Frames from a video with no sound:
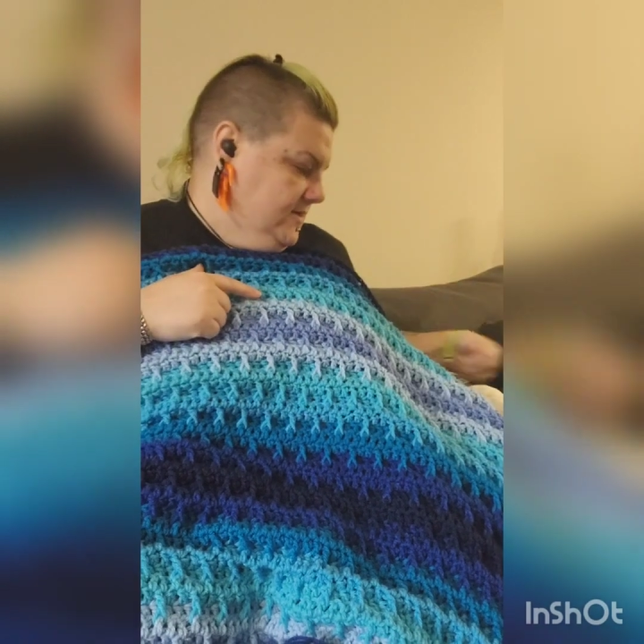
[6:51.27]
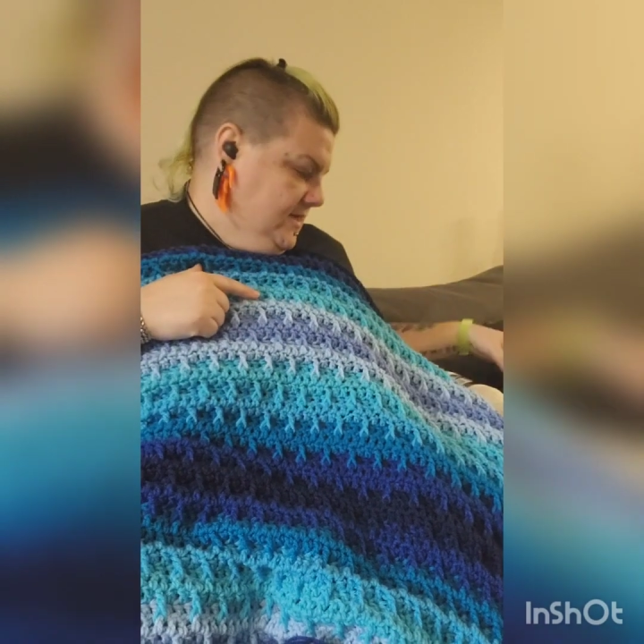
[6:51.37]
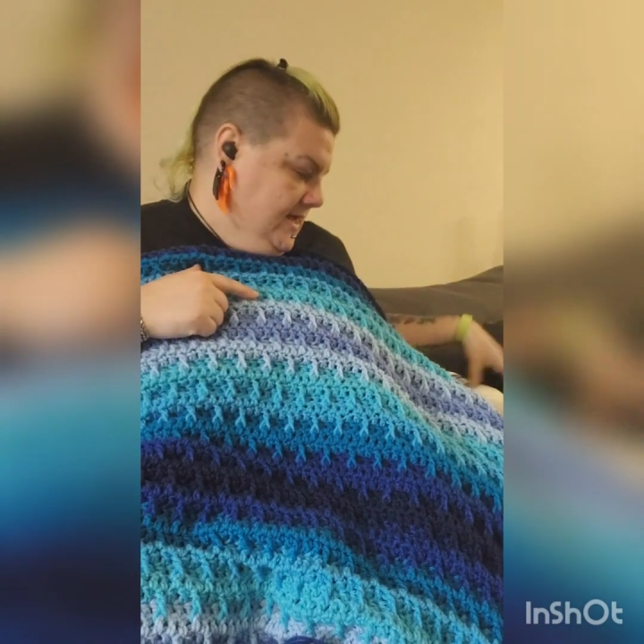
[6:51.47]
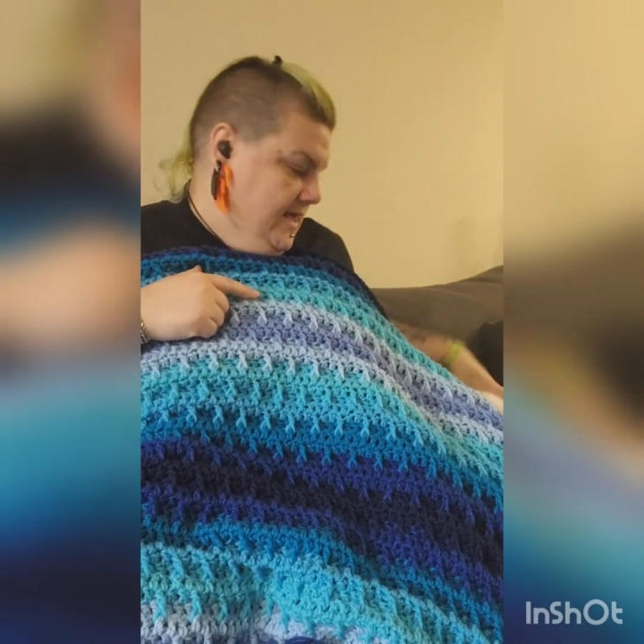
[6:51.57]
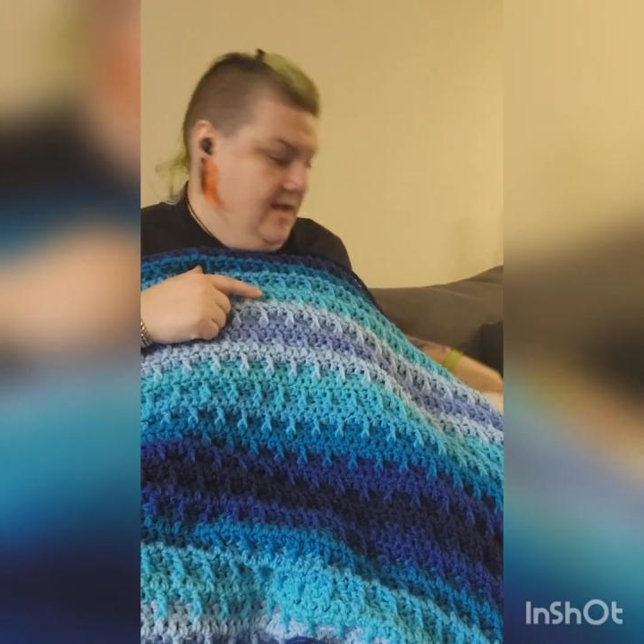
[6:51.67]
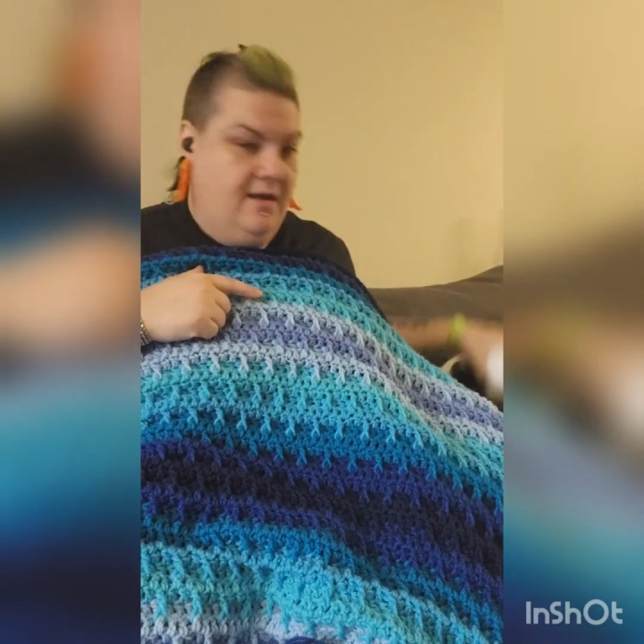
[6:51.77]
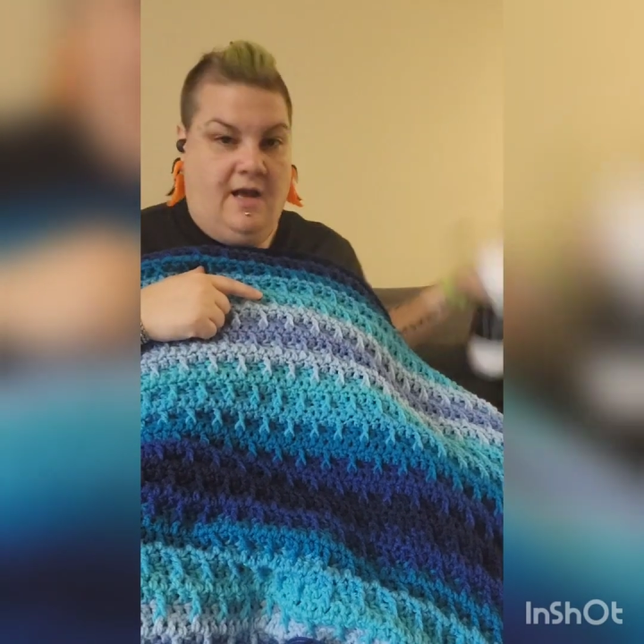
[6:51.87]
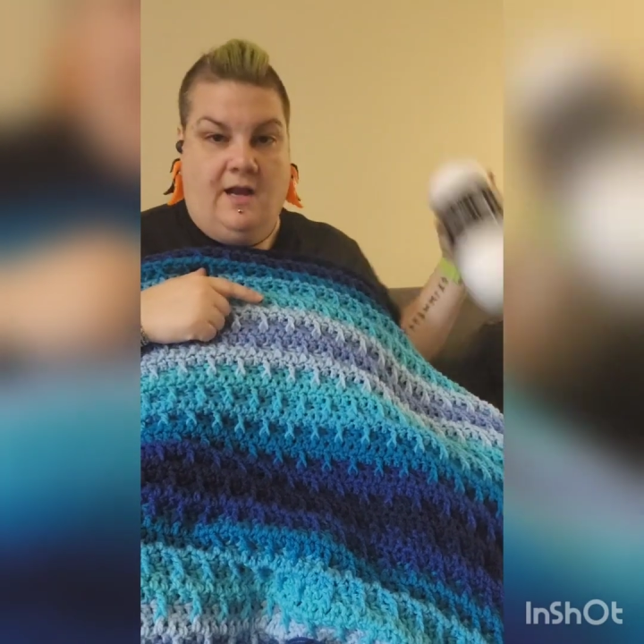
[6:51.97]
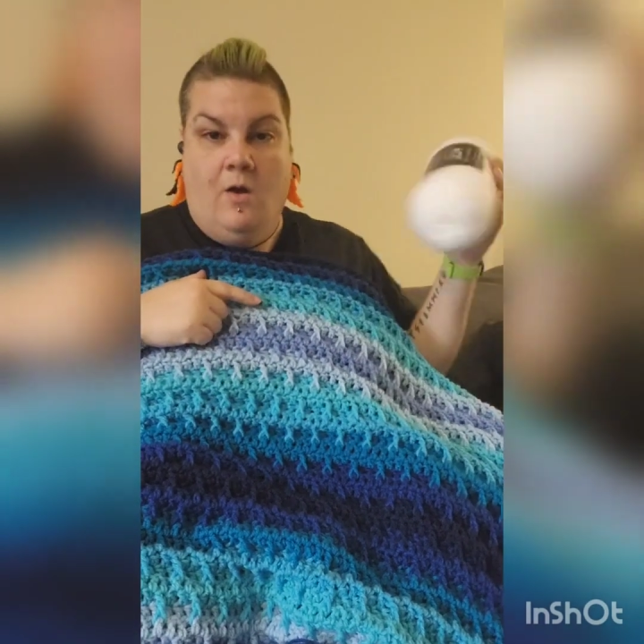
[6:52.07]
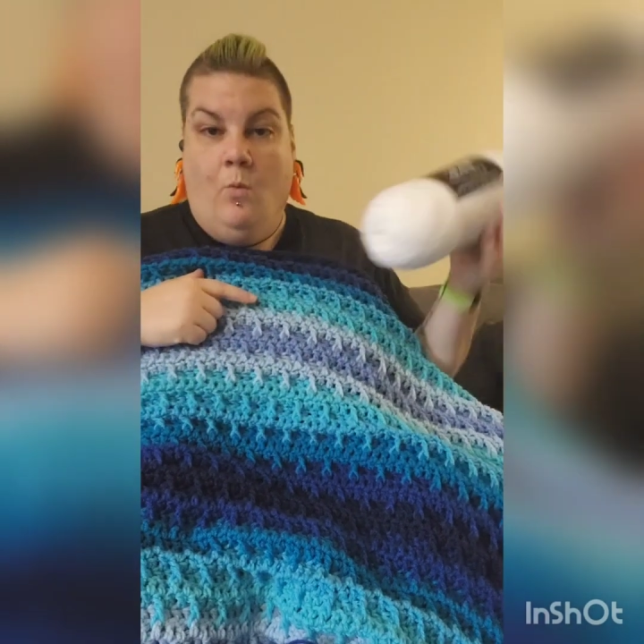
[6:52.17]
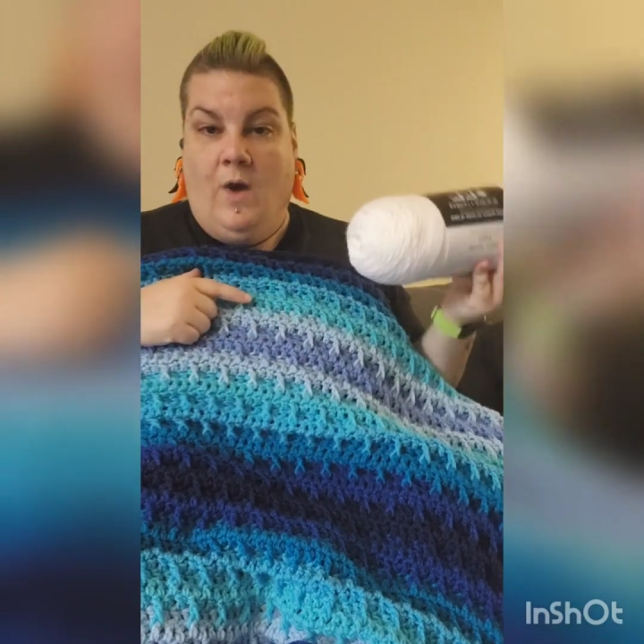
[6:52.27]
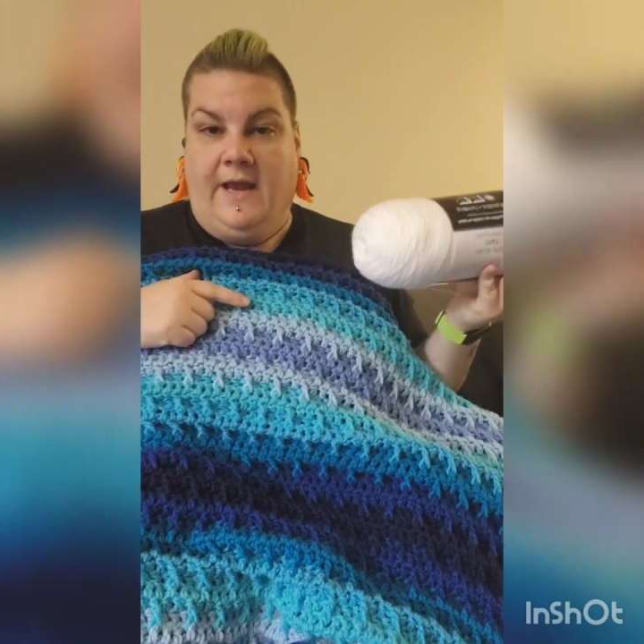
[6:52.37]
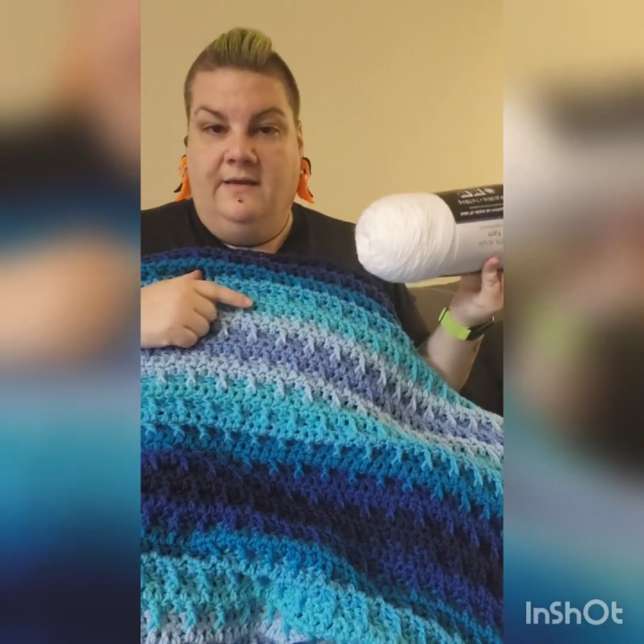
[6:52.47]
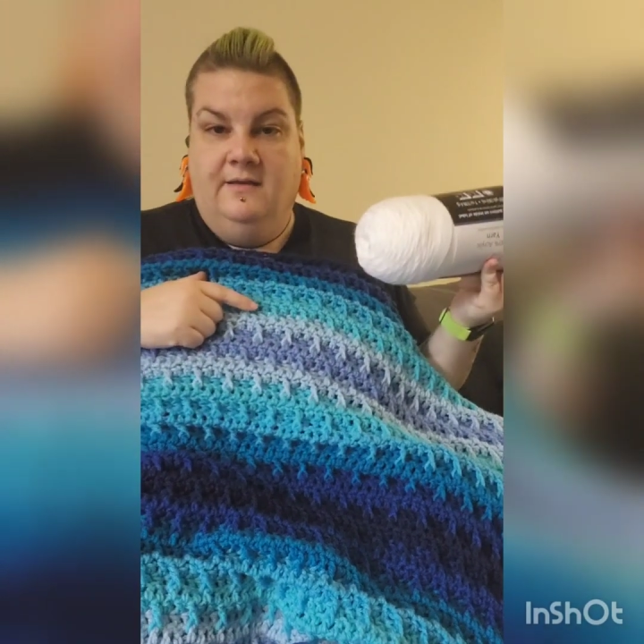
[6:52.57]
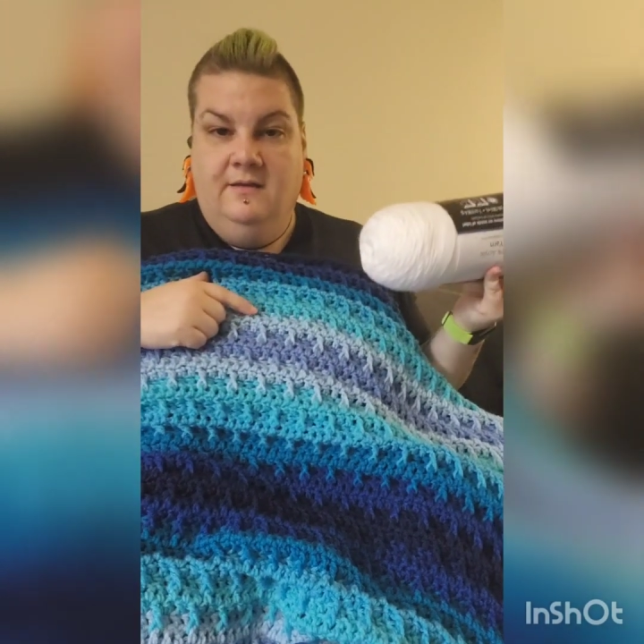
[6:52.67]
today, I got
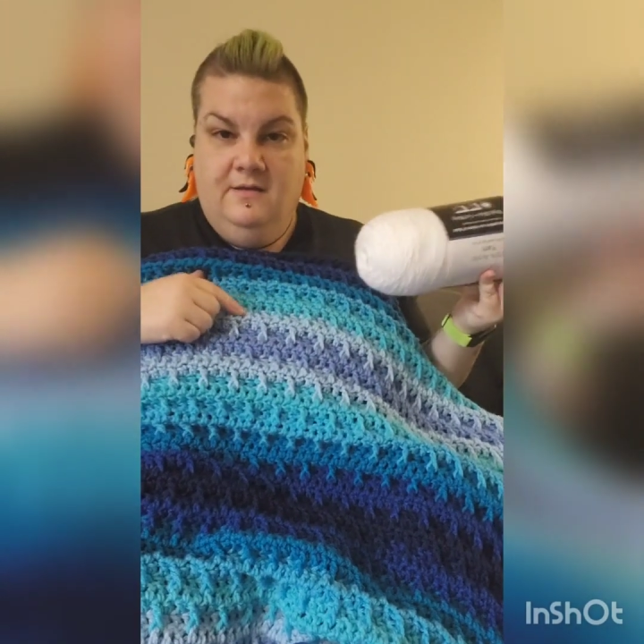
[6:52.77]
white.